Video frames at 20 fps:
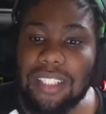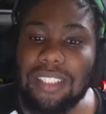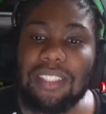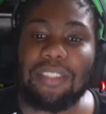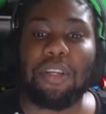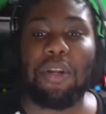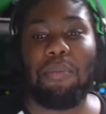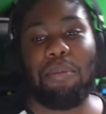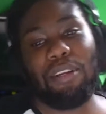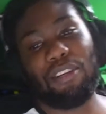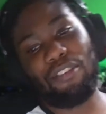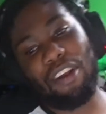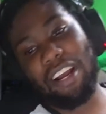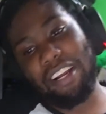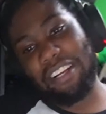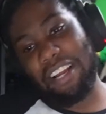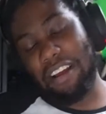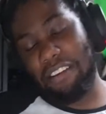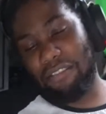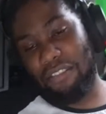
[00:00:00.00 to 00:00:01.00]
going to be
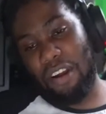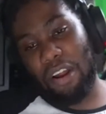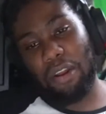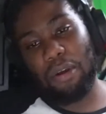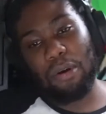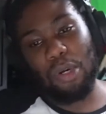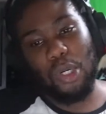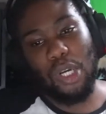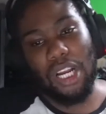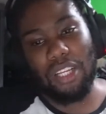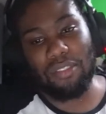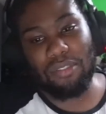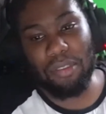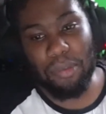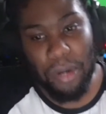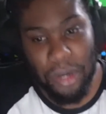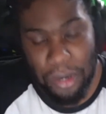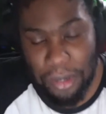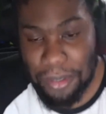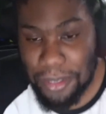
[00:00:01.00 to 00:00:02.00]
dragged out throughout the whole transfer window?